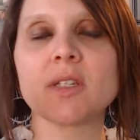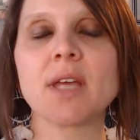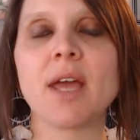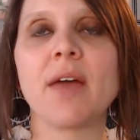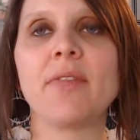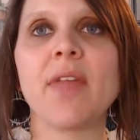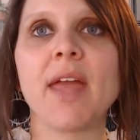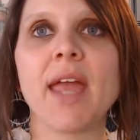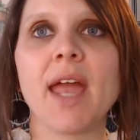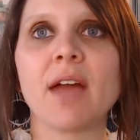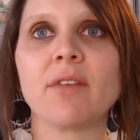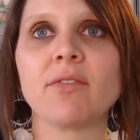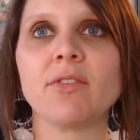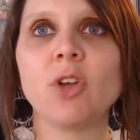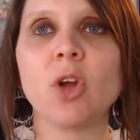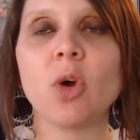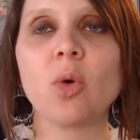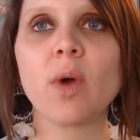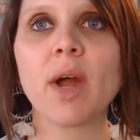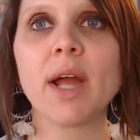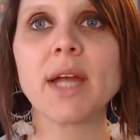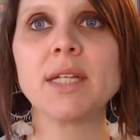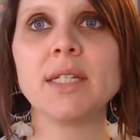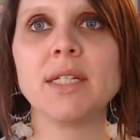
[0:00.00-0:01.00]
and they have
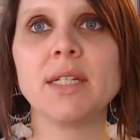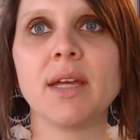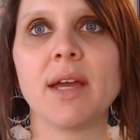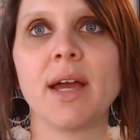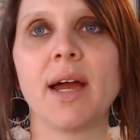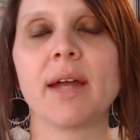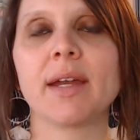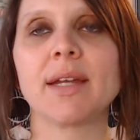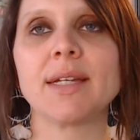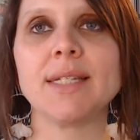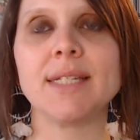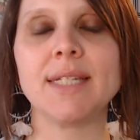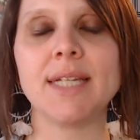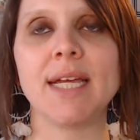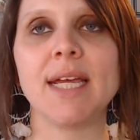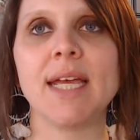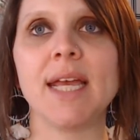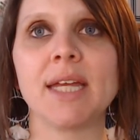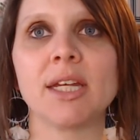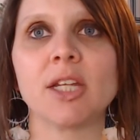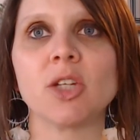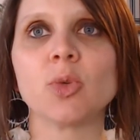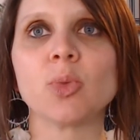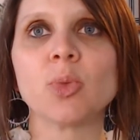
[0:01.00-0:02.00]
no idea how to dig
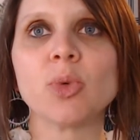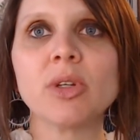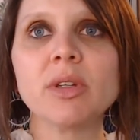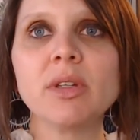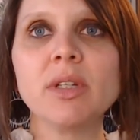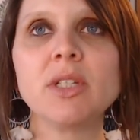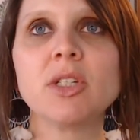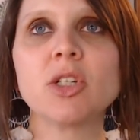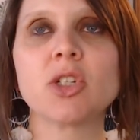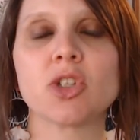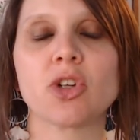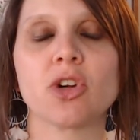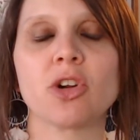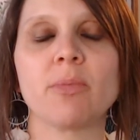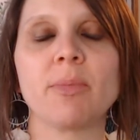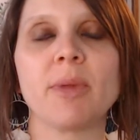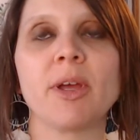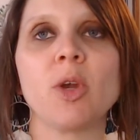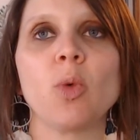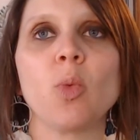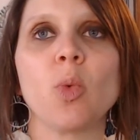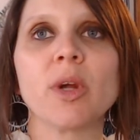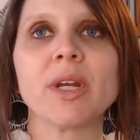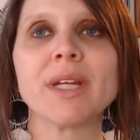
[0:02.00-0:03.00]
in and really
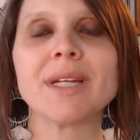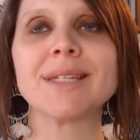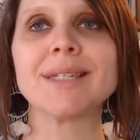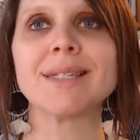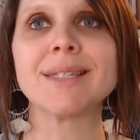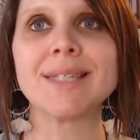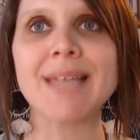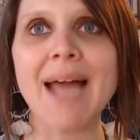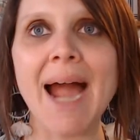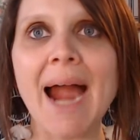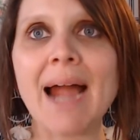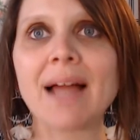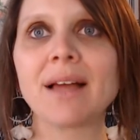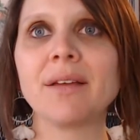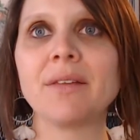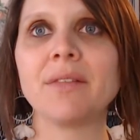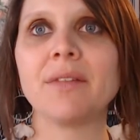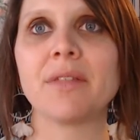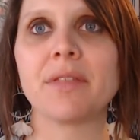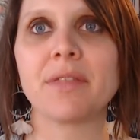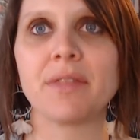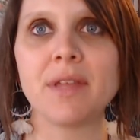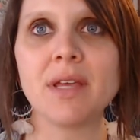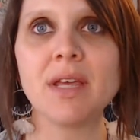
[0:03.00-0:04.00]
determine what exactly
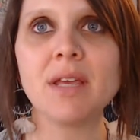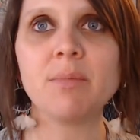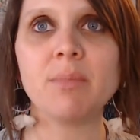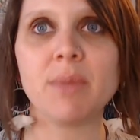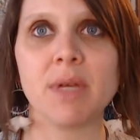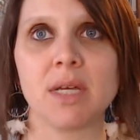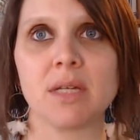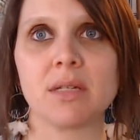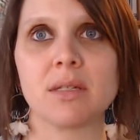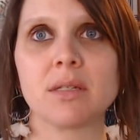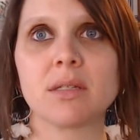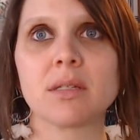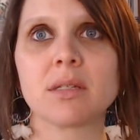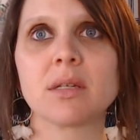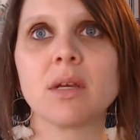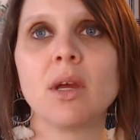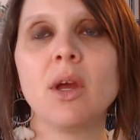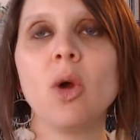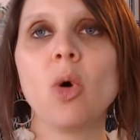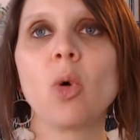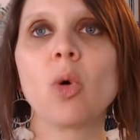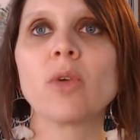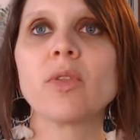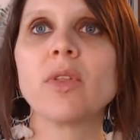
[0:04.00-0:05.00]
the theme is
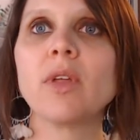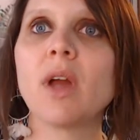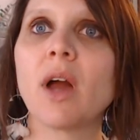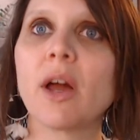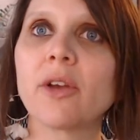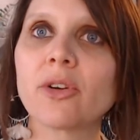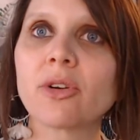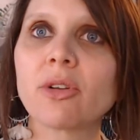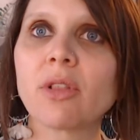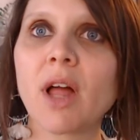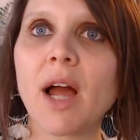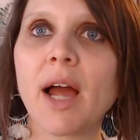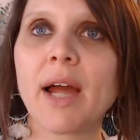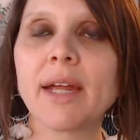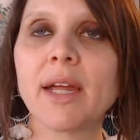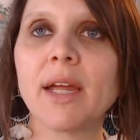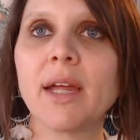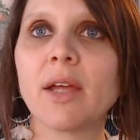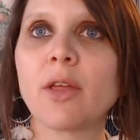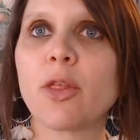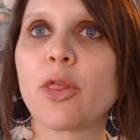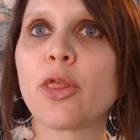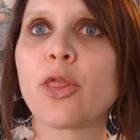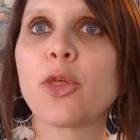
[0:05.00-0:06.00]
or the
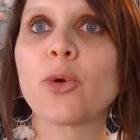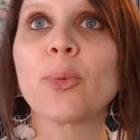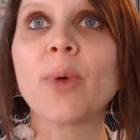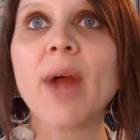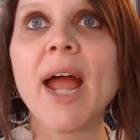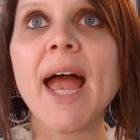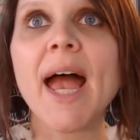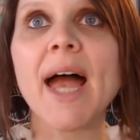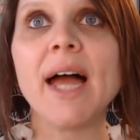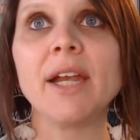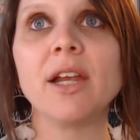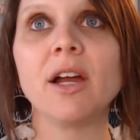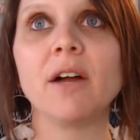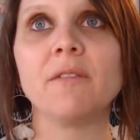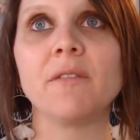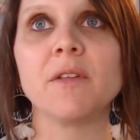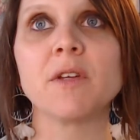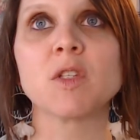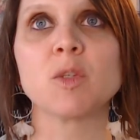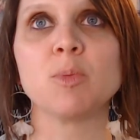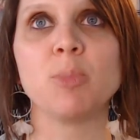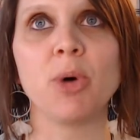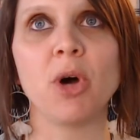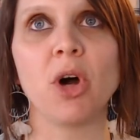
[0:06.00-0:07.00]
underlying thread of
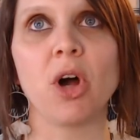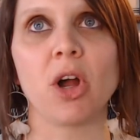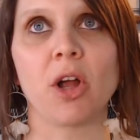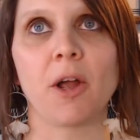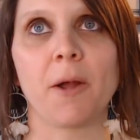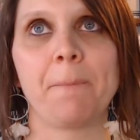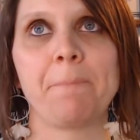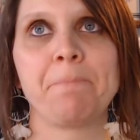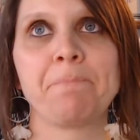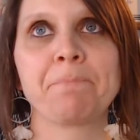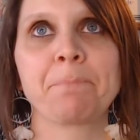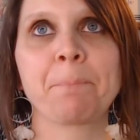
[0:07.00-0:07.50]
this book.